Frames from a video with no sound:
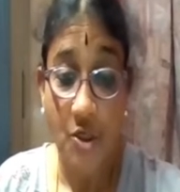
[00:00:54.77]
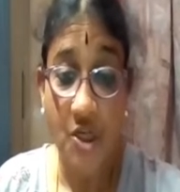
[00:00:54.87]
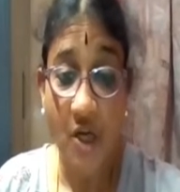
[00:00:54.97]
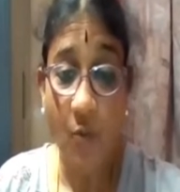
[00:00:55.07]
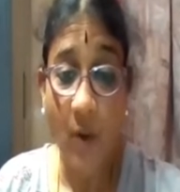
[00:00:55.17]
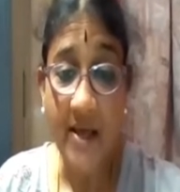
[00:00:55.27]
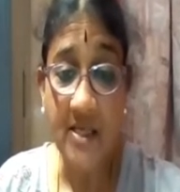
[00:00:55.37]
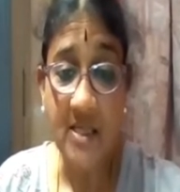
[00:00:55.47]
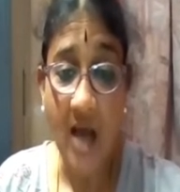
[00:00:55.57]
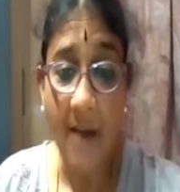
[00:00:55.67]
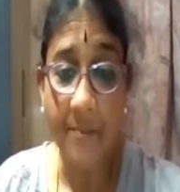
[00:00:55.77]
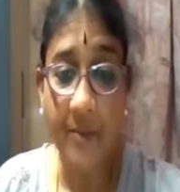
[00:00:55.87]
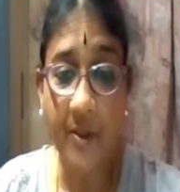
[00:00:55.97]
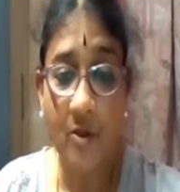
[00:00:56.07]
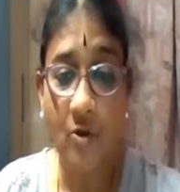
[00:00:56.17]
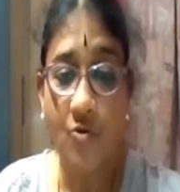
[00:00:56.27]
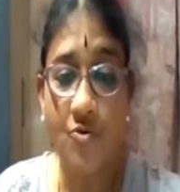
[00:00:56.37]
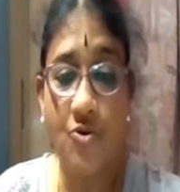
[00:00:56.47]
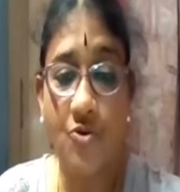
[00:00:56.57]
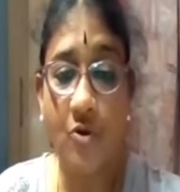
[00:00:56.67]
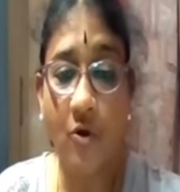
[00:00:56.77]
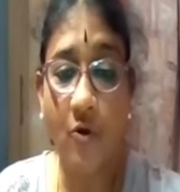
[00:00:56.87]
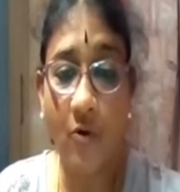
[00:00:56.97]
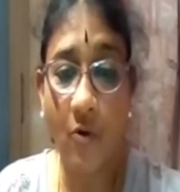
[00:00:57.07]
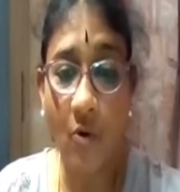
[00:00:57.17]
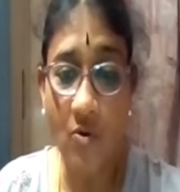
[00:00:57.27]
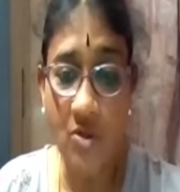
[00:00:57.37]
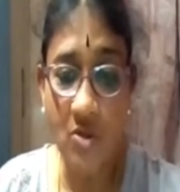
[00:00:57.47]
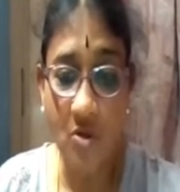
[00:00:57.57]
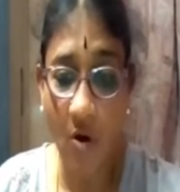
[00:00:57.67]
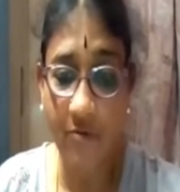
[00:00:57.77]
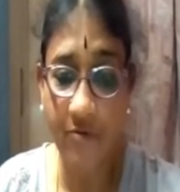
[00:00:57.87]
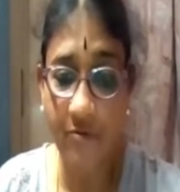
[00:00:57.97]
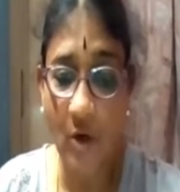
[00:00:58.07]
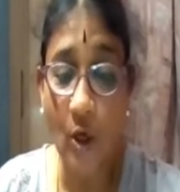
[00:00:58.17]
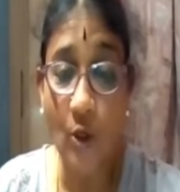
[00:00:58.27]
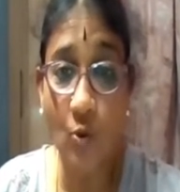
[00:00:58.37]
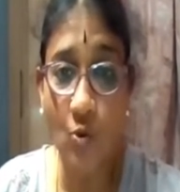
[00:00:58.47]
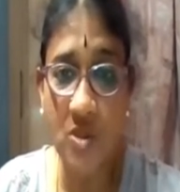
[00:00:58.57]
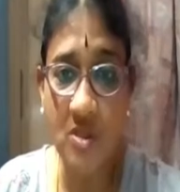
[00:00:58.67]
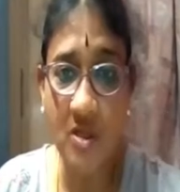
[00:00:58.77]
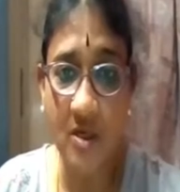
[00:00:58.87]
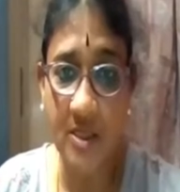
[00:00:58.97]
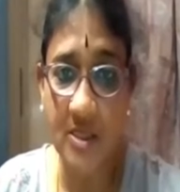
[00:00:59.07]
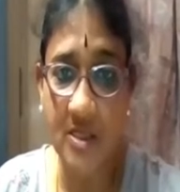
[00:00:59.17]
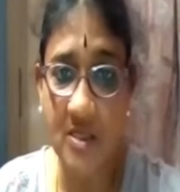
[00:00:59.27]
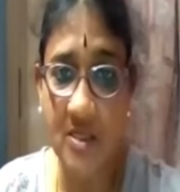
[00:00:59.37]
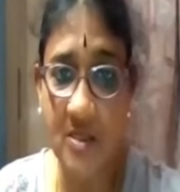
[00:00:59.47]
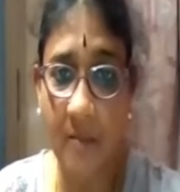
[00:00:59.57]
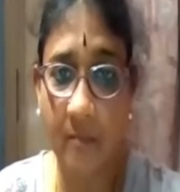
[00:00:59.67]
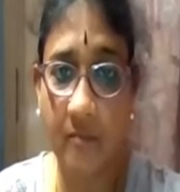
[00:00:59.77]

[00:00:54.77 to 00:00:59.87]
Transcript: She wakes up to the crows of roosters.